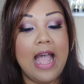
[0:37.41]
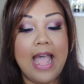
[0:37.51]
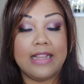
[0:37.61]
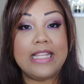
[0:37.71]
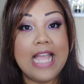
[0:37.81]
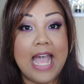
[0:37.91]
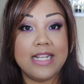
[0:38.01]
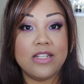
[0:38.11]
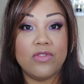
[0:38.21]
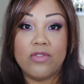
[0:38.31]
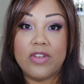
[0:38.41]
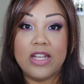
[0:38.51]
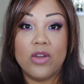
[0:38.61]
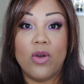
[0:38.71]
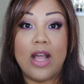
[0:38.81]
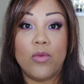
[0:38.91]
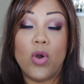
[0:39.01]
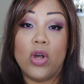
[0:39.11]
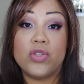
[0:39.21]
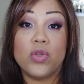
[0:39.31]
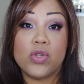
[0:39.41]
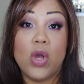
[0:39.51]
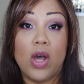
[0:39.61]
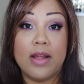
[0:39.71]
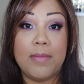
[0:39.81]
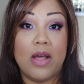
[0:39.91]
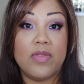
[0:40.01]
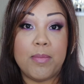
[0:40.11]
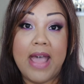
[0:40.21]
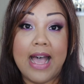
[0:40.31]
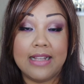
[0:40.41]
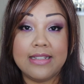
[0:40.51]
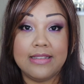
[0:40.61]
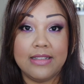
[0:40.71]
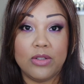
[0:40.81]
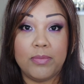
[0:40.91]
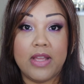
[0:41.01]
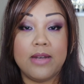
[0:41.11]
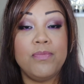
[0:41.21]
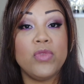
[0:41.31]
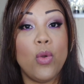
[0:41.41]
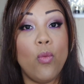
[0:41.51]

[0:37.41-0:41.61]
At the end of the video, I will also talk about the palette a little bit,